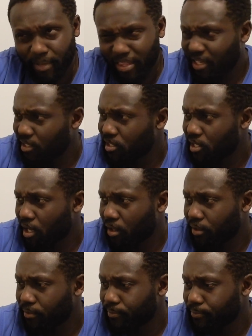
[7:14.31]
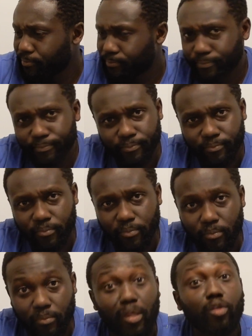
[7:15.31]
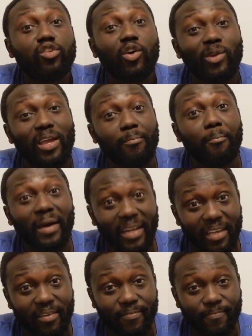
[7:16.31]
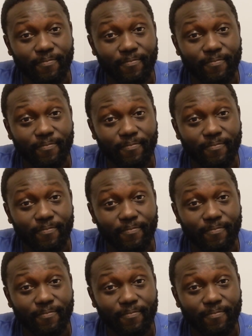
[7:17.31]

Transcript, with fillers: I think it's a dollar. They'll donate money.